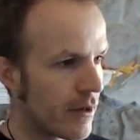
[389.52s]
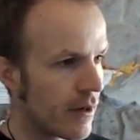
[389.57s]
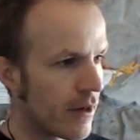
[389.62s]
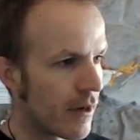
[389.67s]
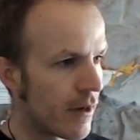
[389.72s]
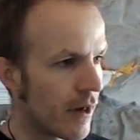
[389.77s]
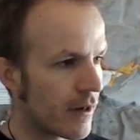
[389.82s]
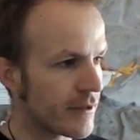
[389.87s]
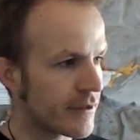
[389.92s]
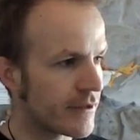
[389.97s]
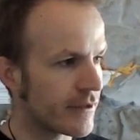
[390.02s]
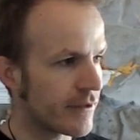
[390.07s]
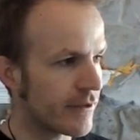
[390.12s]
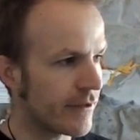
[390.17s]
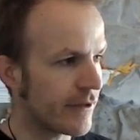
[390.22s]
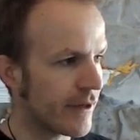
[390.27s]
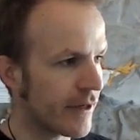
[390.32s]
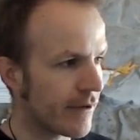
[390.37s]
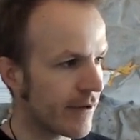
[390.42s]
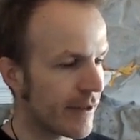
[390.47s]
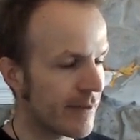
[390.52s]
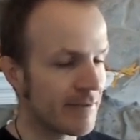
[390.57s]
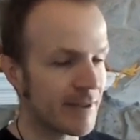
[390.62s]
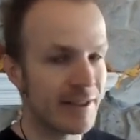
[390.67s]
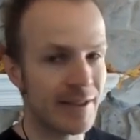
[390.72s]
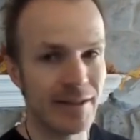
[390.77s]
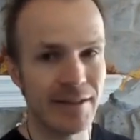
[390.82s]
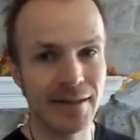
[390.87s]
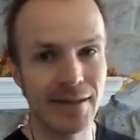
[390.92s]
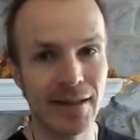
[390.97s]

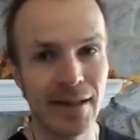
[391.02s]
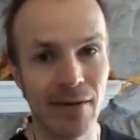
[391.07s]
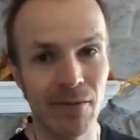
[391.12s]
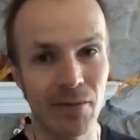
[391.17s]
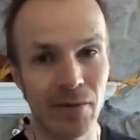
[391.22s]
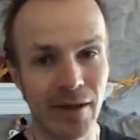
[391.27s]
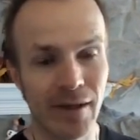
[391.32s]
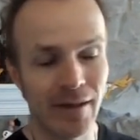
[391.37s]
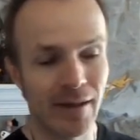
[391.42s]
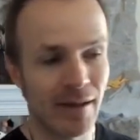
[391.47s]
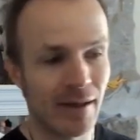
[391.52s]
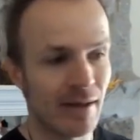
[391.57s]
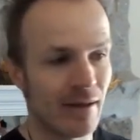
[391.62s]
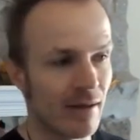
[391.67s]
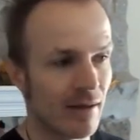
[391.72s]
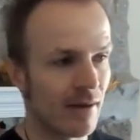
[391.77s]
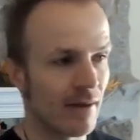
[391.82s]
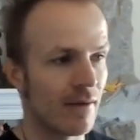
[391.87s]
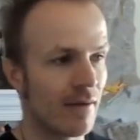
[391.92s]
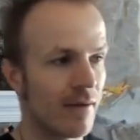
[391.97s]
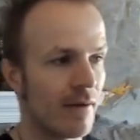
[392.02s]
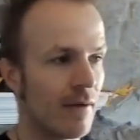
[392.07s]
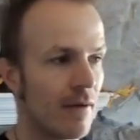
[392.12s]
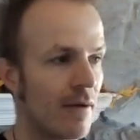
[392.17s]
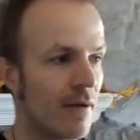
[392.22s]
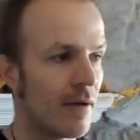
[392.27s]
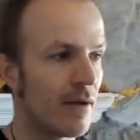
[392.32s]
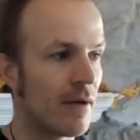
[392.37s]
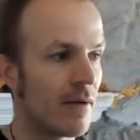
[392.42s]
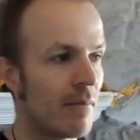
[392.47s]
images that we
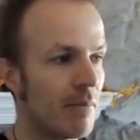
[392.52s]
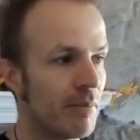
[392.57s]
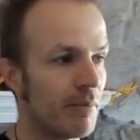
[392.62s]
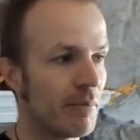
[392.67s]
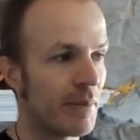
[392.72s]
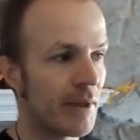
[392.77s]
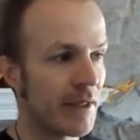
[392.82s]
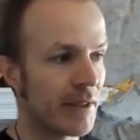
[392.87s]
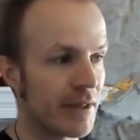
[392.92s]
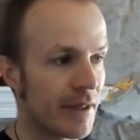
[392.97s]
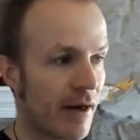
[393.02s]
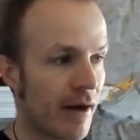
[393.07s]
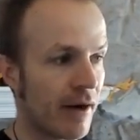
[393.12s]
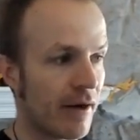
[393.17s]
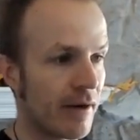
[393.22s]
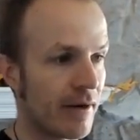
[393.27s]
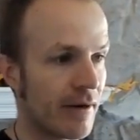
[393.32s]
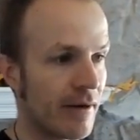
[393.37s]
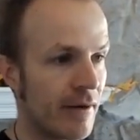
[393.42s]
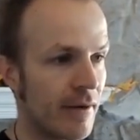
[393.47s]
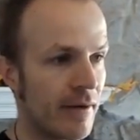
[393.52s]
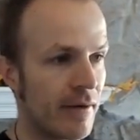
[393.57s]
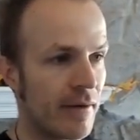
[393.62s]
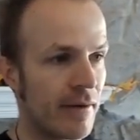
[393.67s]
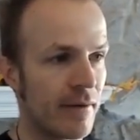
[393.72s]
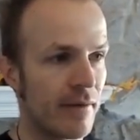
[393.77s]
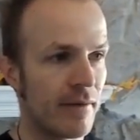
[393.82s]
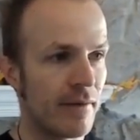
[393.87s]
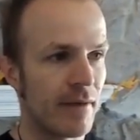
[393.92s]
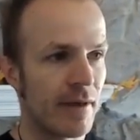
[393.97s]
built our
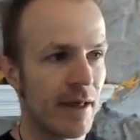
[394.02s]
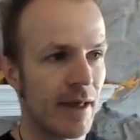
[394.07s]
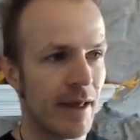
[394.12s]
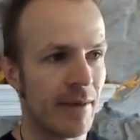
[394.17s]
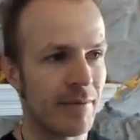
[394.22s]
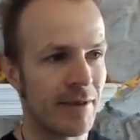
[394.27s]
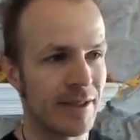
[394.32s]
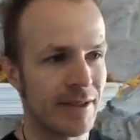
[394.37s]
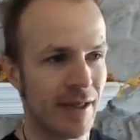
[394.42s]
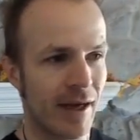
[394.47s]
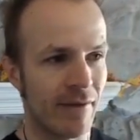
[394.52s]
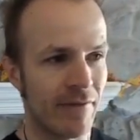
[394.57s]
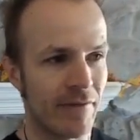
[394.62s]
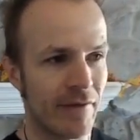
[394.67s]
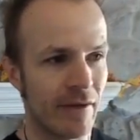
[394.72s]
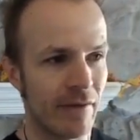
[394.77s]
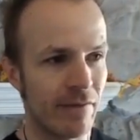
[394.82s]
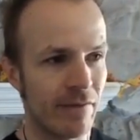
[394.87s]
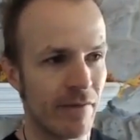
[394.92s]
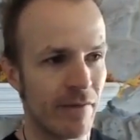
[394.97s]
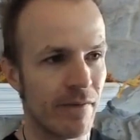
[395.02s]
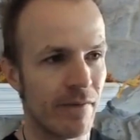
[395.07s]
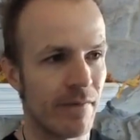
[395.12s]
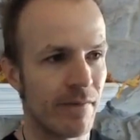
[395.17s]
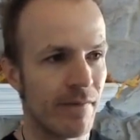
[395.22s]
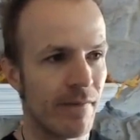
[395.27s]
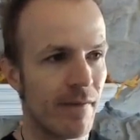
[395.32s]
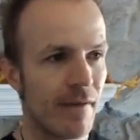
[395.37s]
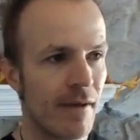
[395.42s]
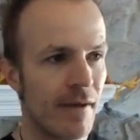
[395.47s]
image off of
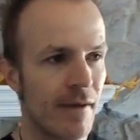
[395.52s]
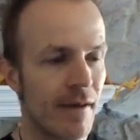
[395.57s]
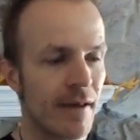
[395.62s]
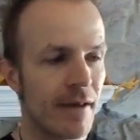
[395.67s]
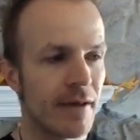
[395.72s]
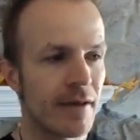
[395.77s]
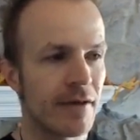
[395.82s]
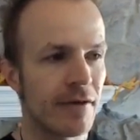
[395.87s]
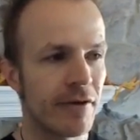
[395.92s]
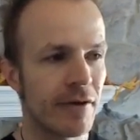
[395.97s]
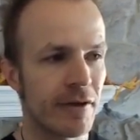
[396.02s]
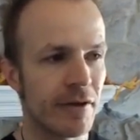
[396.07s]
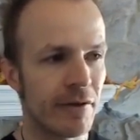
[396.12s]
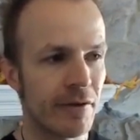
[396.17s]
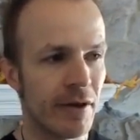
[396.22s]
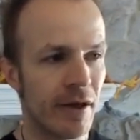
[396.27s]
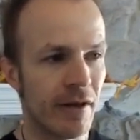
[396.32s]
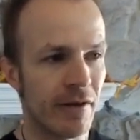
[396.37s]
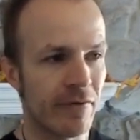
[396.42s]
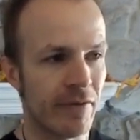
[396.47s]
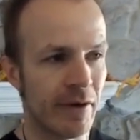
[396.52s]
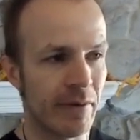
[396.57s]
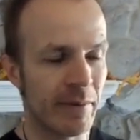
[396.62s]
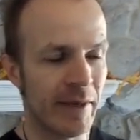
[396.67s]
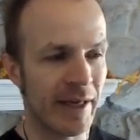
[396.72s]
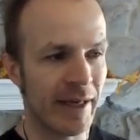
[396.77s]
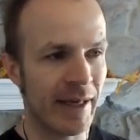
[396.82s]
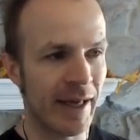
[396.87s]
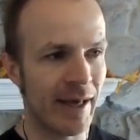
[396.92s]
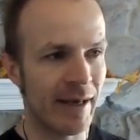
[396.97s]
to include all of our
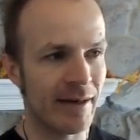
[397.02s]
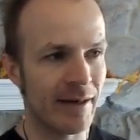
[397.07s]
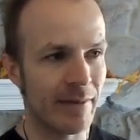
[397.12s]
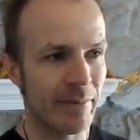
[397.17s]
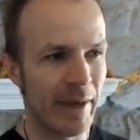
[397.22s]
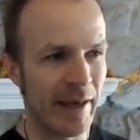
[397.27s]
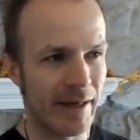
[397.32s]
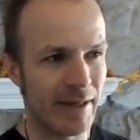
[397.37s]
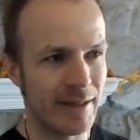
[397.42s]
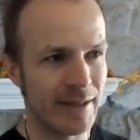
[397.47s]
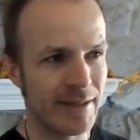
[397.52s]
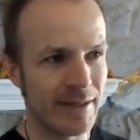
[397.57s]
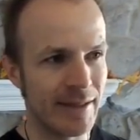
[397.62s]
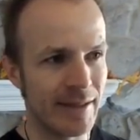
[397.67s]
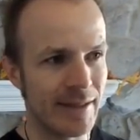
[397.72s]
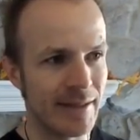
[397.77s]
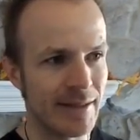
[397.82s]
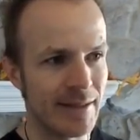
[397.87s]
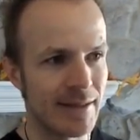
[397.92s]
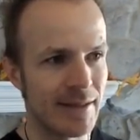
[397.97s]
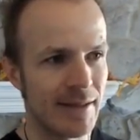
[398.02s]
pecan dependencies.